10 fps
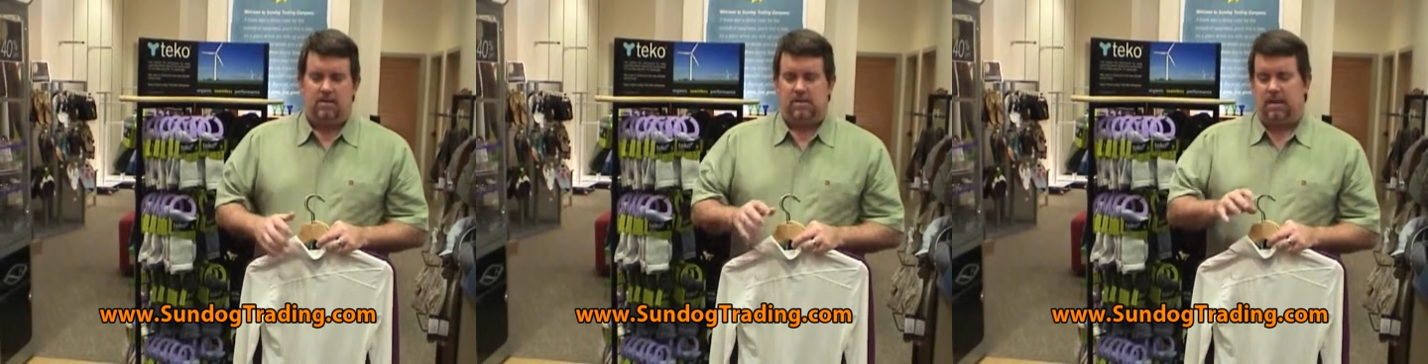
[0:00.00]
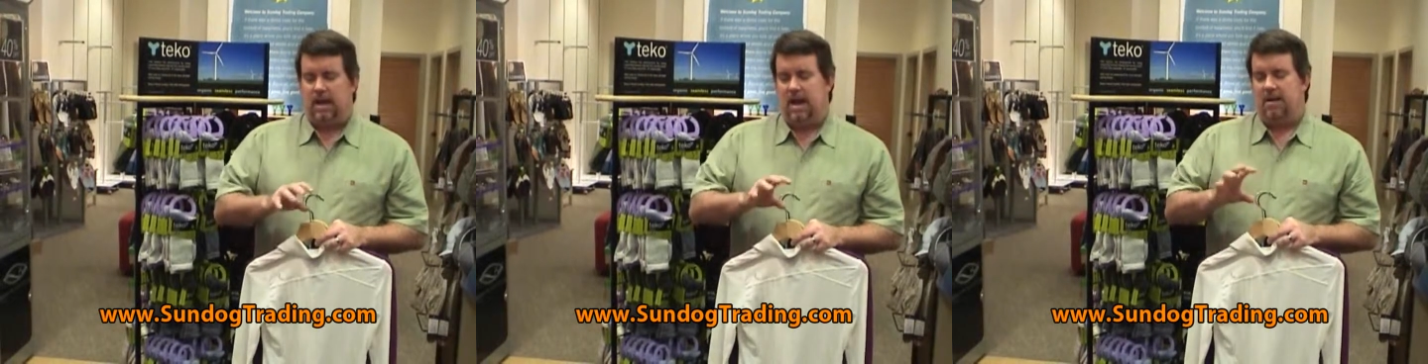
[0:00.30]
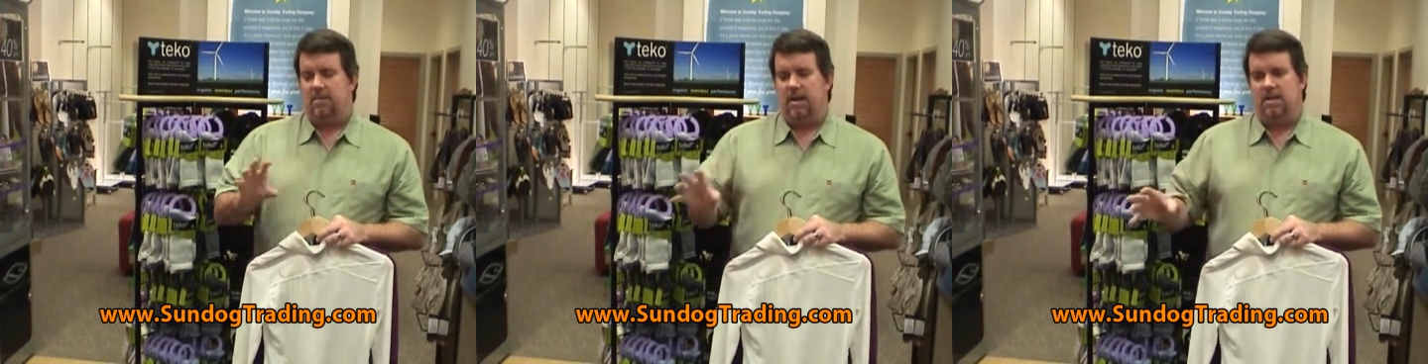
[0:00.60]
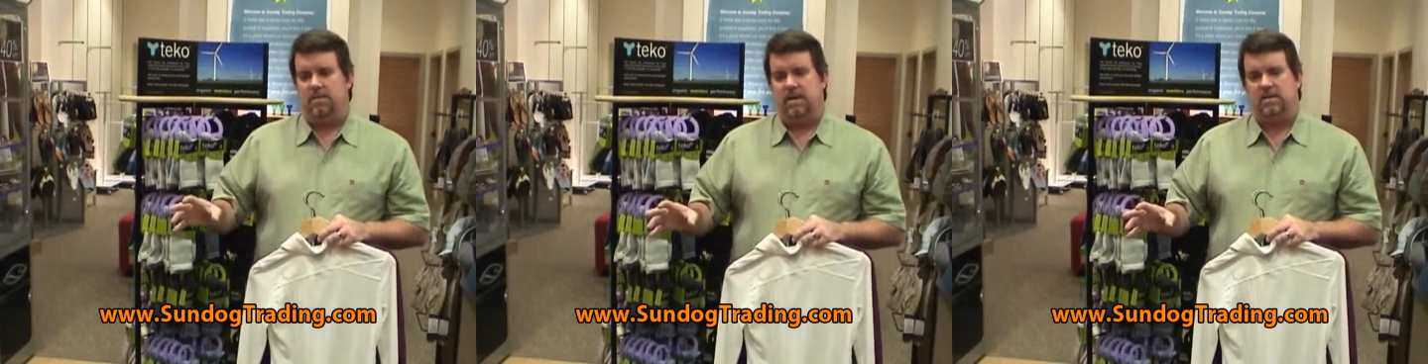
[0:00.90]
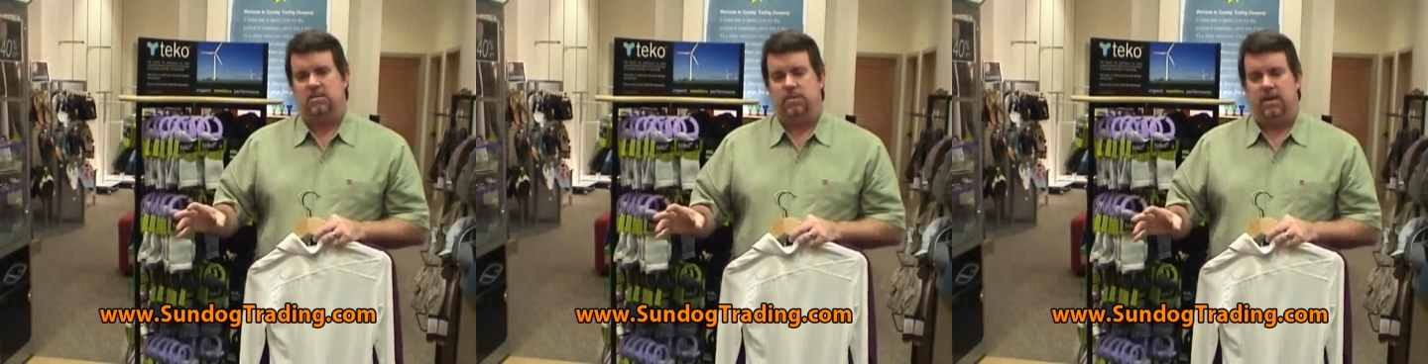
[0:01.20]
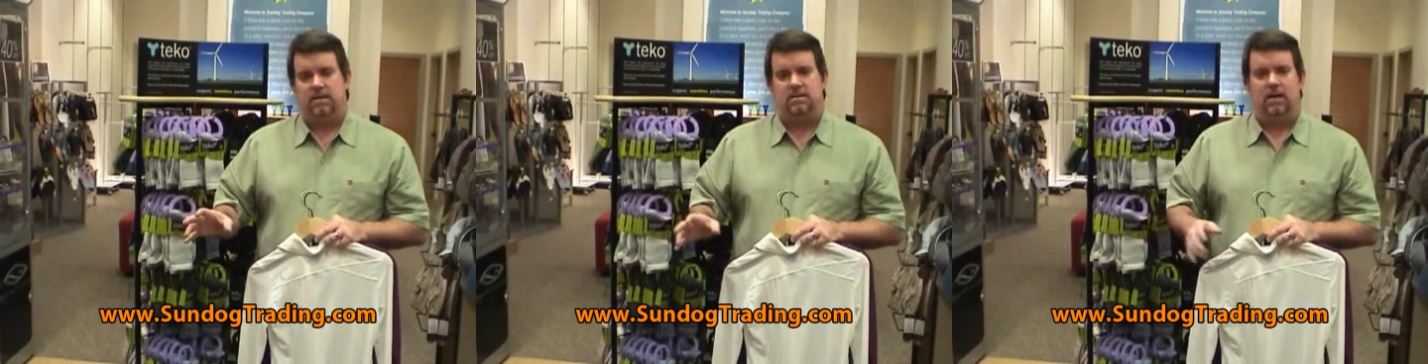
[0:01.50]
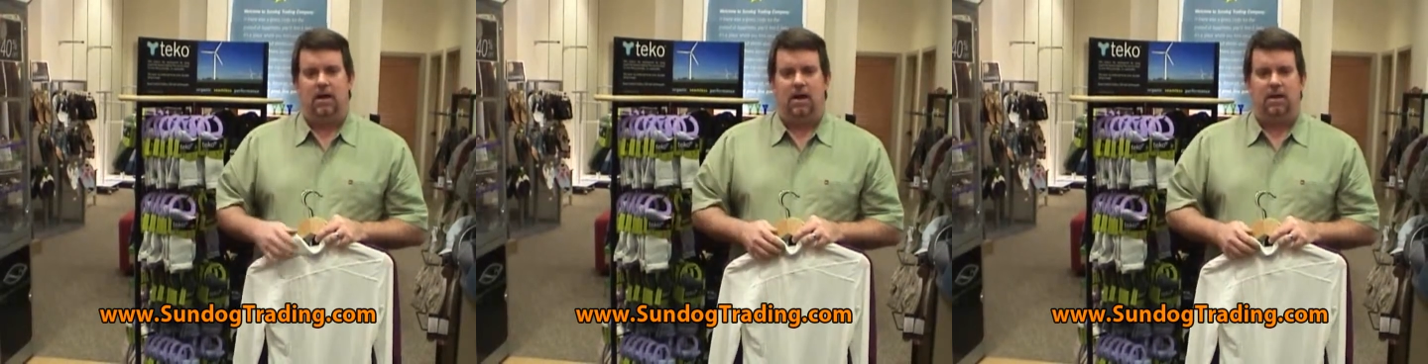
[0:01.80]
There's a lot of money being spent
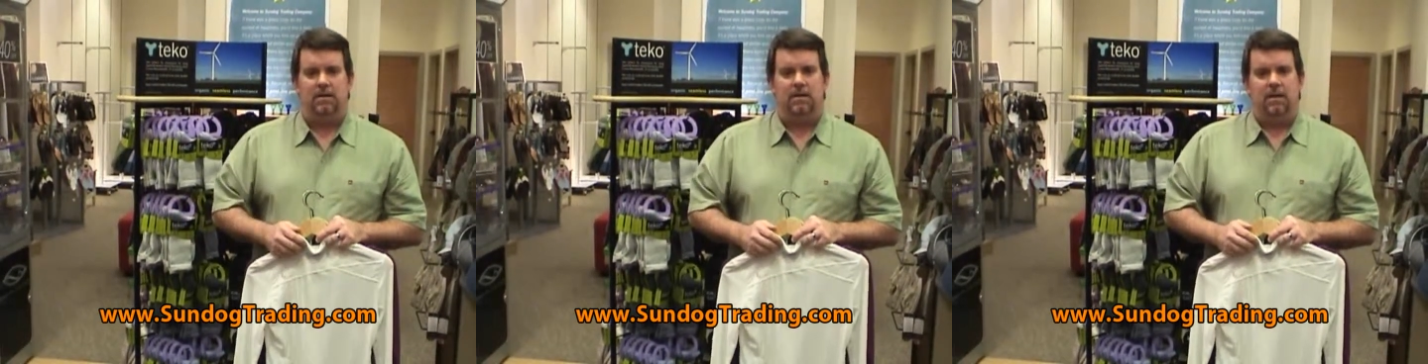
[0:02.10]
on